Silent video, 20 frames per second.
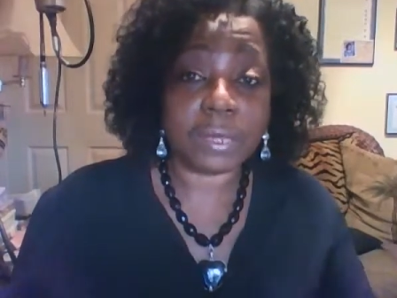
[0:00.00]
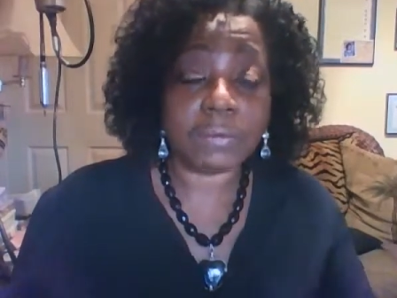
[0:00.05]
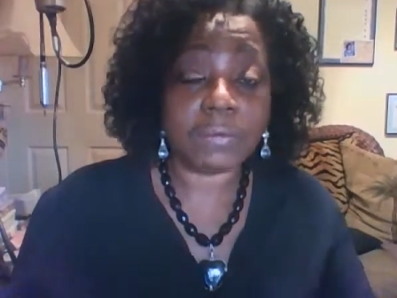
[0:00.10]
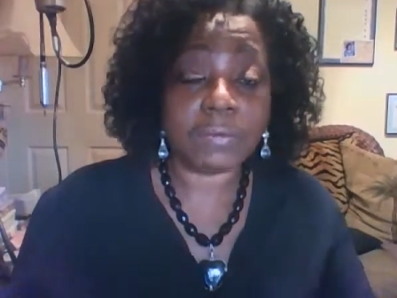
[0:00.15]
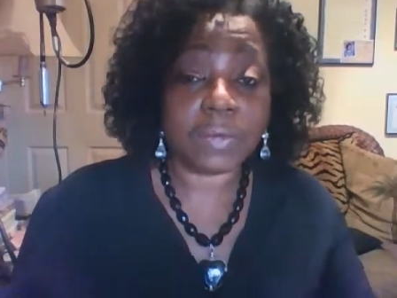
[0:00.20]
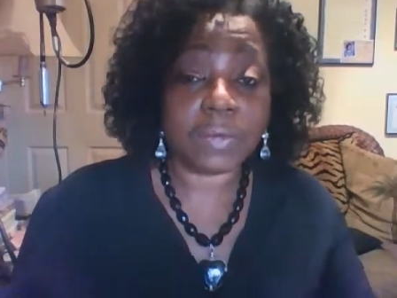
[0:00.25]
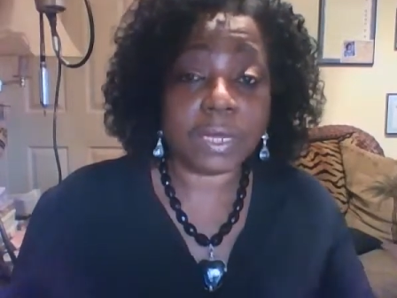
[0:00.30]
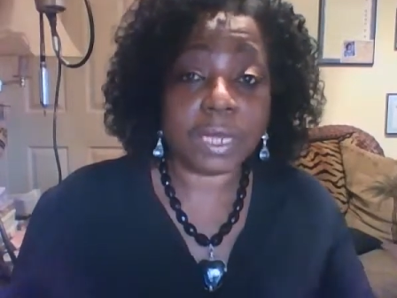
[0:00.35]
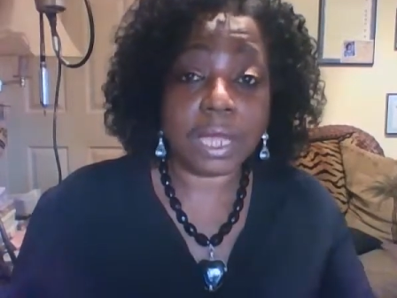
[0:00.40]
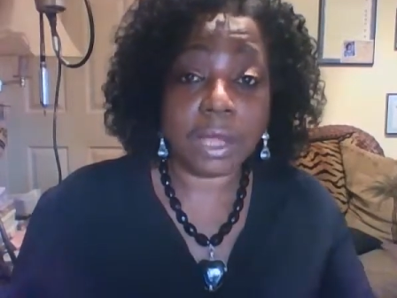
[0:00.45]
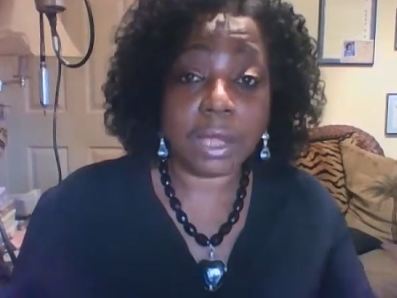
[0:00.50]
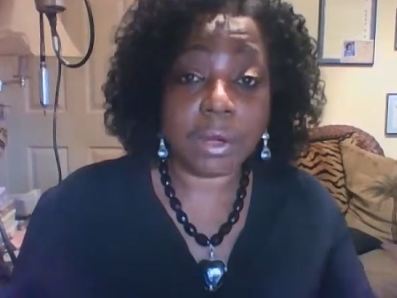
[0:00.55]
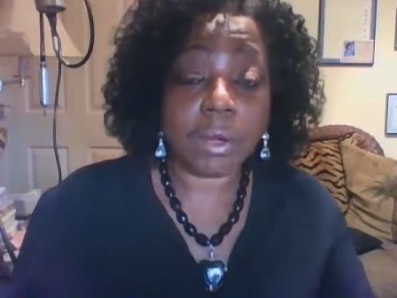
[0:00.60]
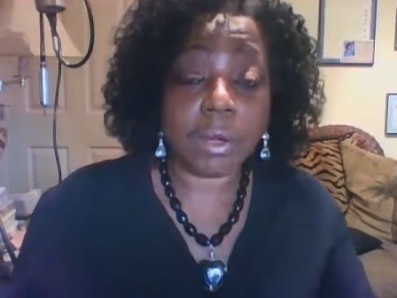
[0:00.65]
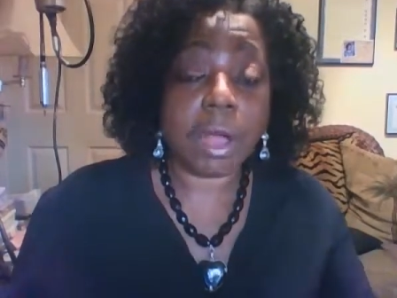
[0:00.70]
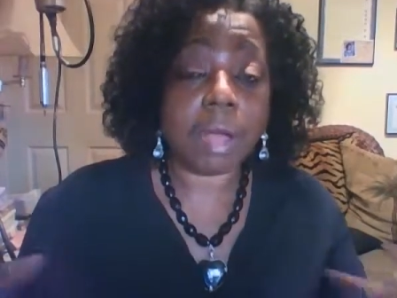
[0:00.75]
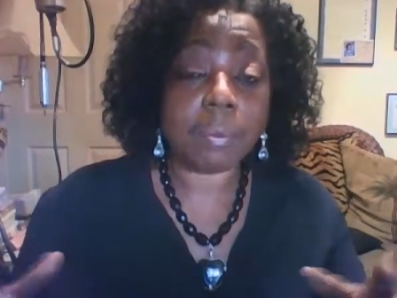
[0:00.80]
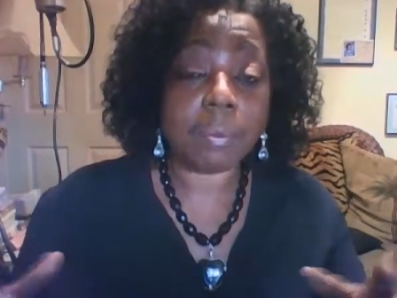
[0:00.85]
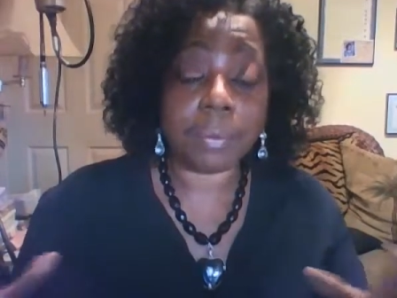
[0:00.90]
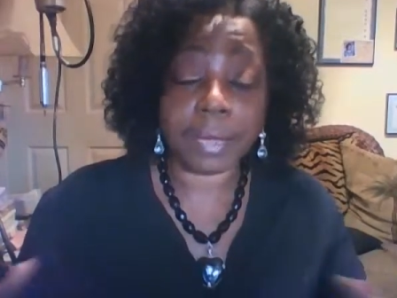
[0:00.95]
video
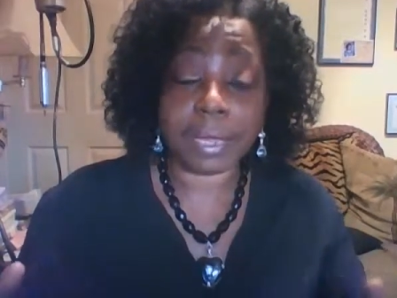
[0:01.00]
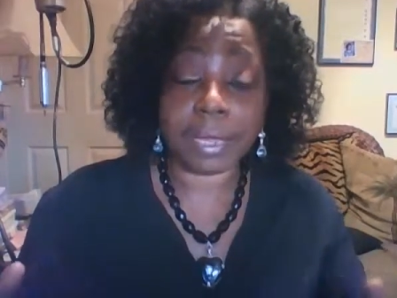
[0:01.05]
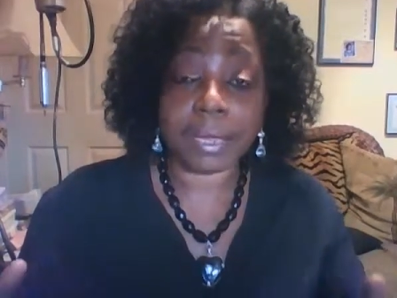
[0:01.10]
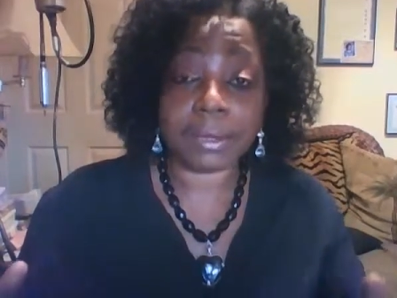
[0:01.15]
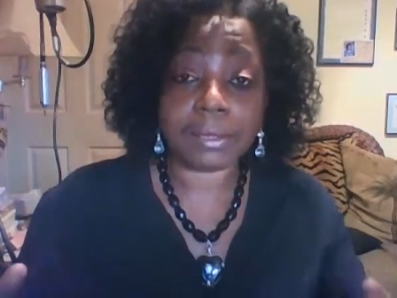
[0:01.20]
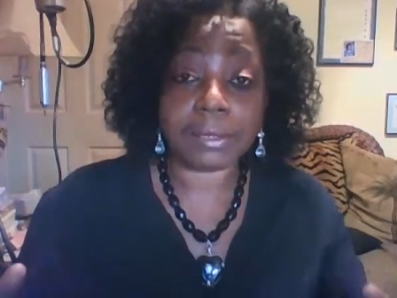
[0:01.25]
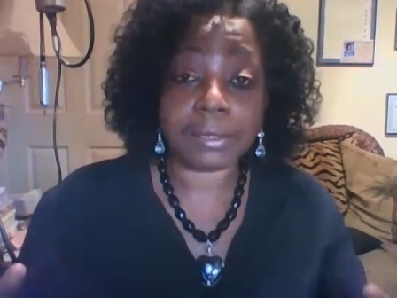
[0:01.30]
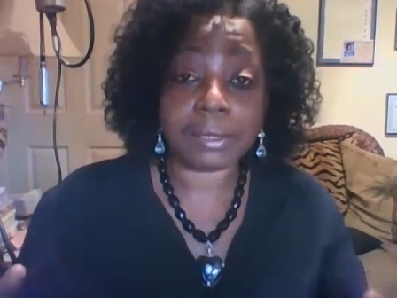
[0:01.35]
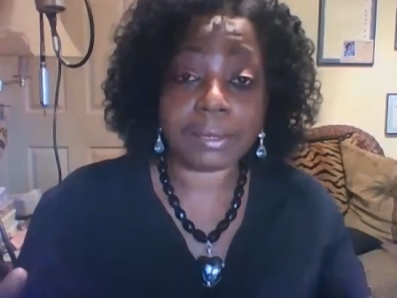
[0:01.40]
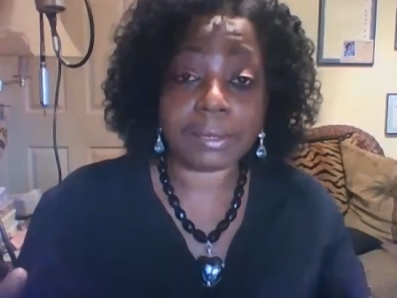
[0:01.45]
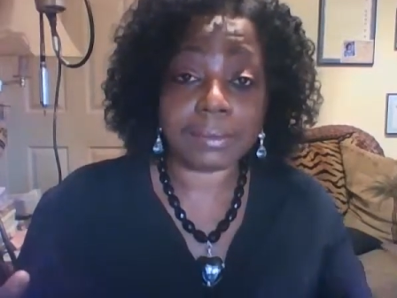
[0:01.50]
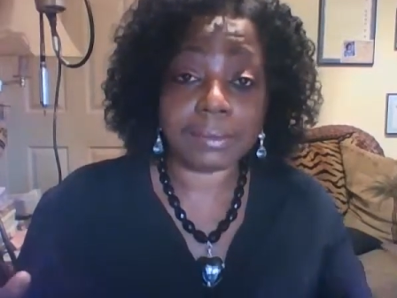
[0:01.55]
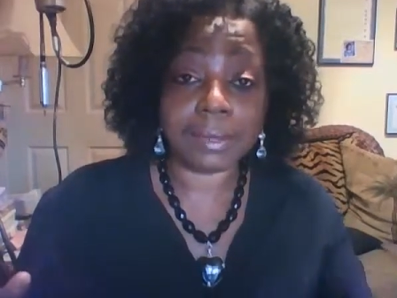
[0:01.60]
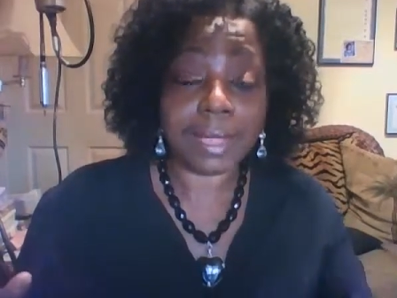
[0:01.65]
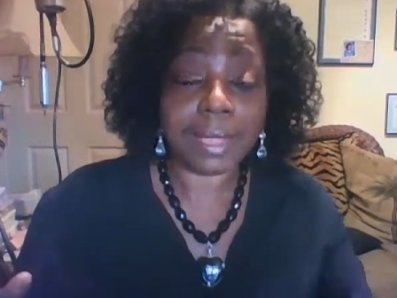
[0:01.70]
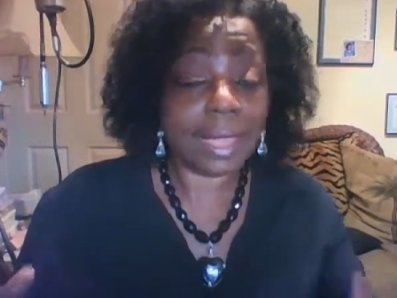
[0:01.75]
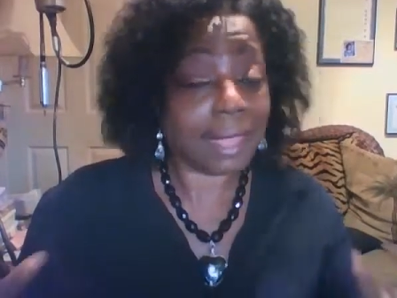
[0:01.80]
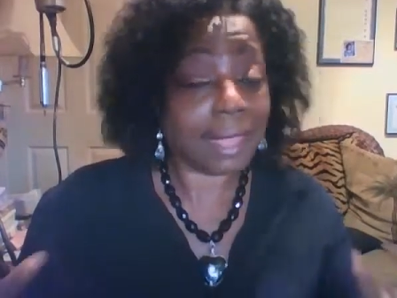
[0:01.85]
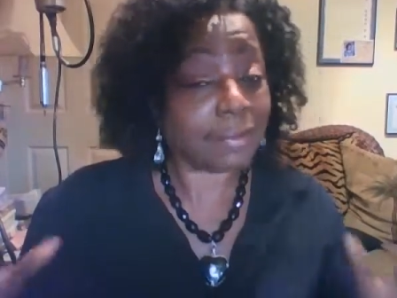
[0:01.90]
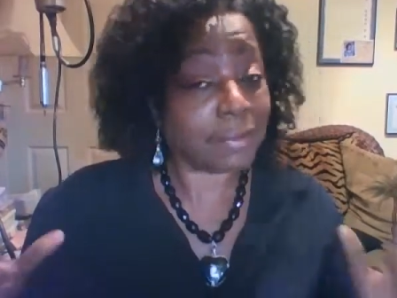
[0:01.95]
appears.
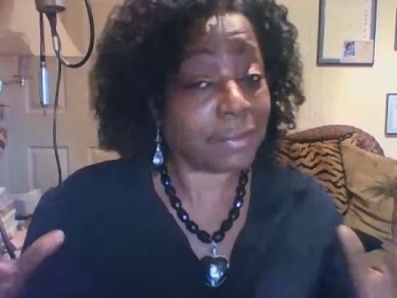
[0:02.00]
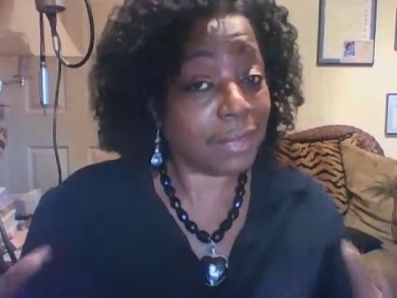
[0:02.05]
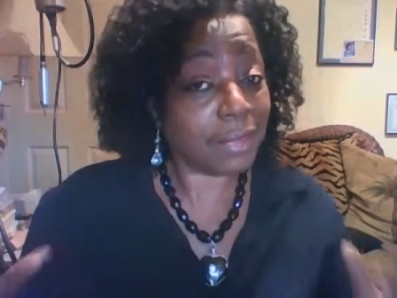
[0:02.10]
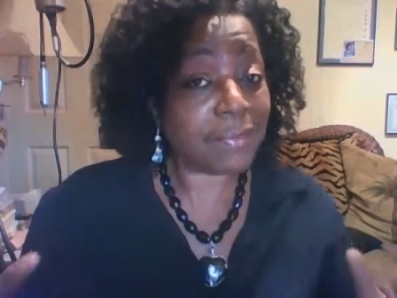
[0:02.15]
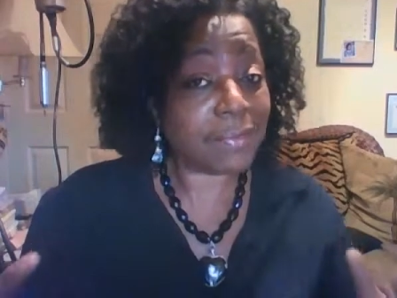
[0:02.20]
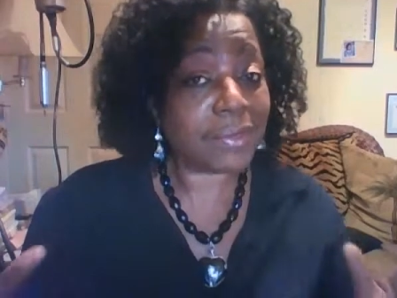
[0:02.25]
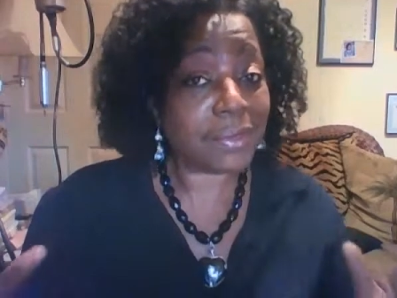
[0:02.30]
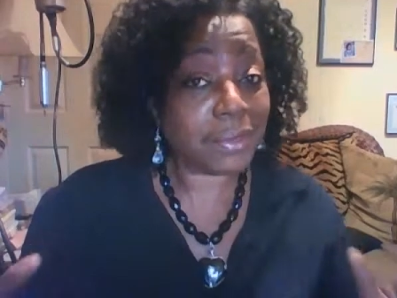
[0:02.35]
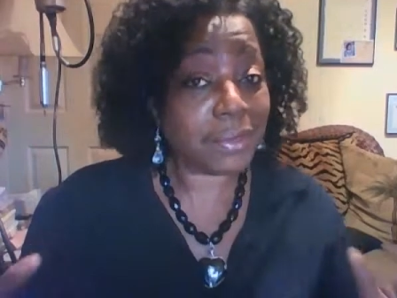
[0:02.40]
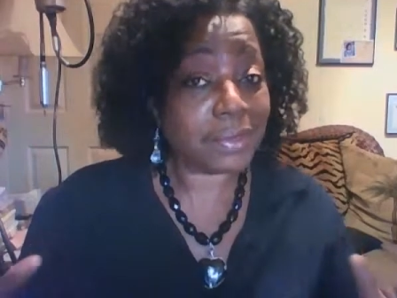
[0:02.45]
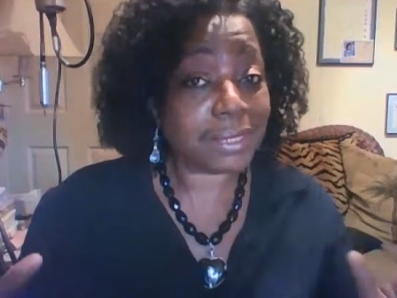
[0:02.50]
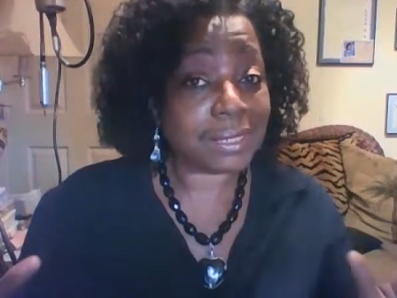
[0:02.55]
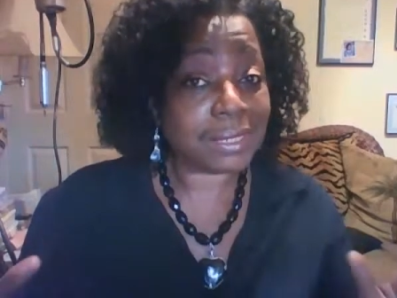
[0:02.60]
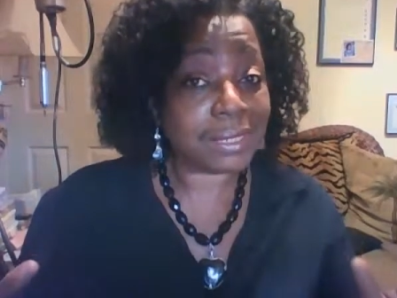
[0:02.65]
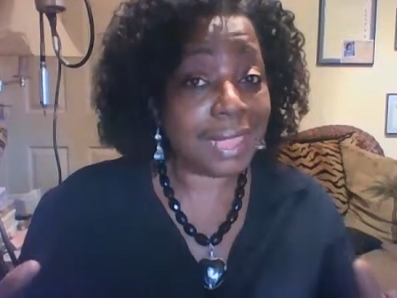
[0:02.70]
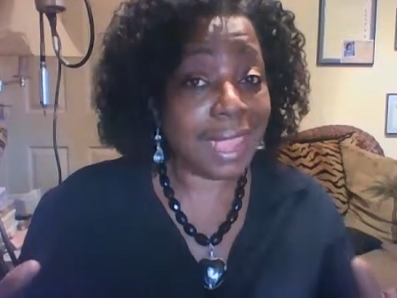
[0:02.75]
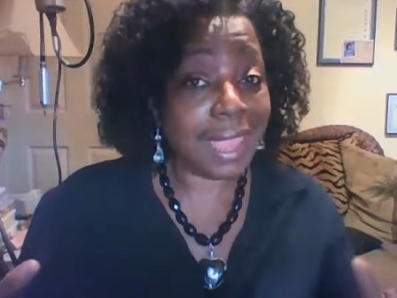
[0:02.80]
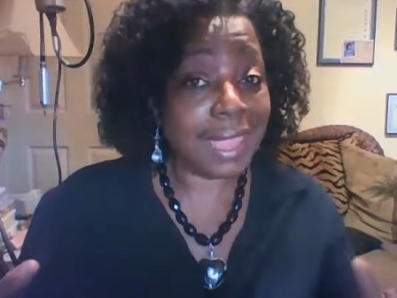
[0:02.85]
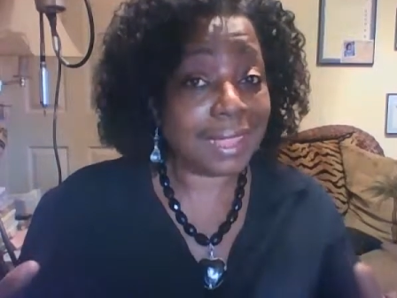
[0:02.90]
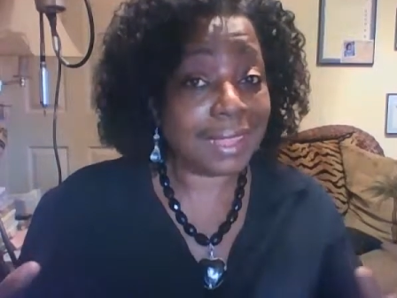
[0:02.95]
Have you ever noticed
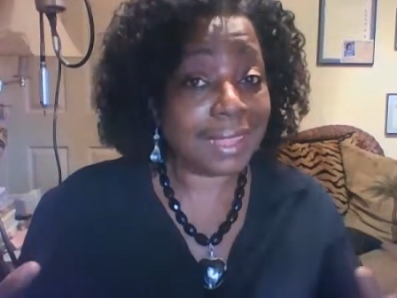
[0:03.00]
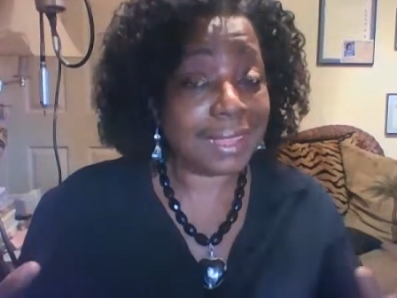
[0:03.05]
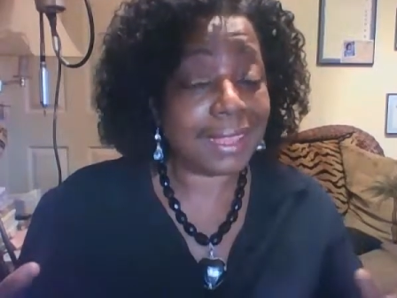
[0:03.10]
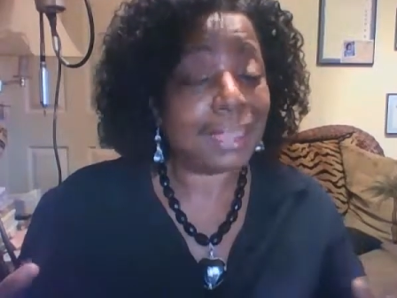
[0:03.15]
that?